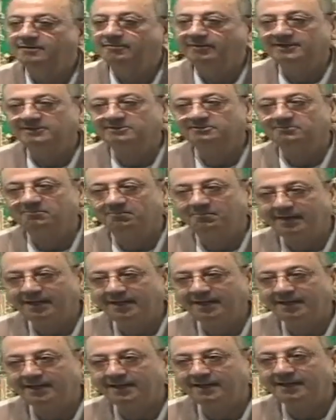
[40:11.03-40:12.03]
What is
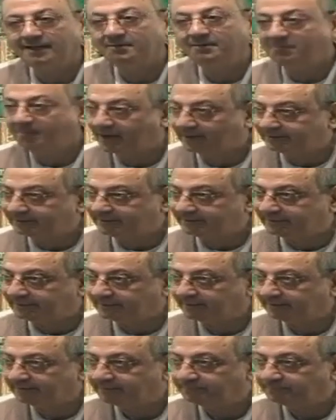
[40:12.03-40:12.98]
mala'a? Madi.